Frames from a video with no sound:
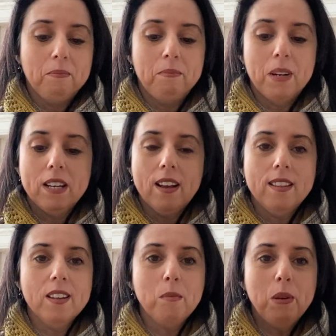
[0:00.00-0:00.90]
But I
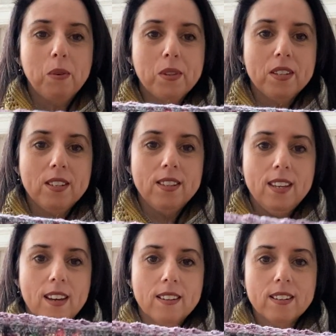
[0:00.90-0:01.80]
think it'll be worth it in the
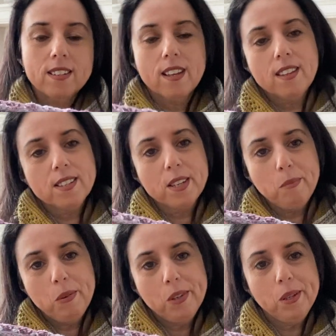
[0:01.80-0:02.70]
end because I think it's gonna
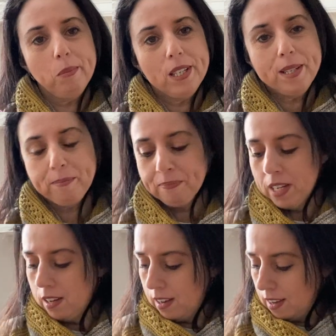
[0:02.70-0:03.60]
be really pretty.
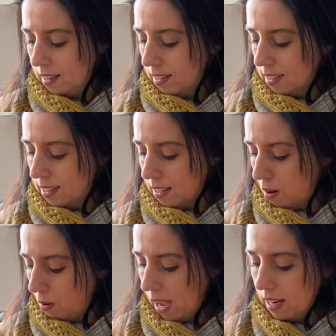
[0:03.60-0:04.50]

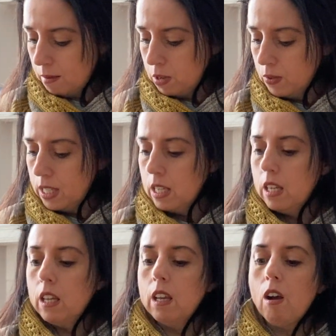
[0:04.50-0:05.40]
So, and I'm
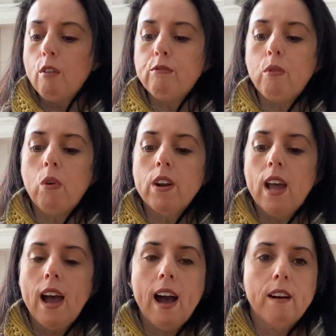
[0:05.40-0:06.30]
using a
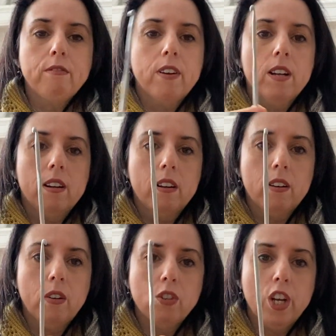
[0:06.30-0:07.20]
4.5
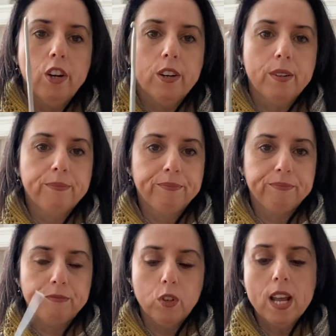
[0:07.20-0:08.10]
crochet hook,
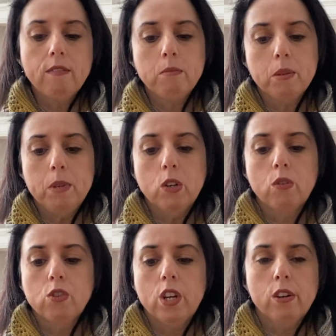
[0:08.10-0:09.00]
4.5 millimeter
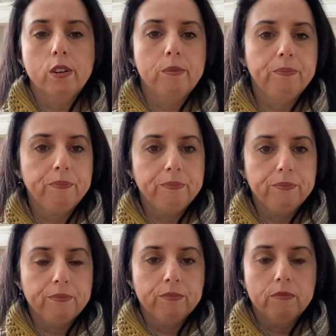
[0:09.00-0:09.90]
crochet hook
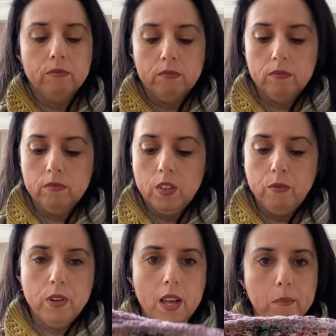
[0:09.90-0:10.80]

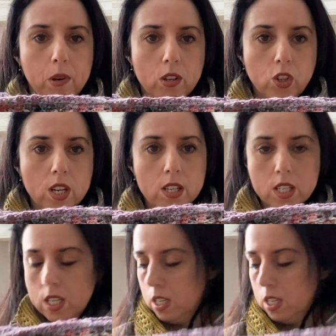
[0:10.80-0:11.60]
for that project.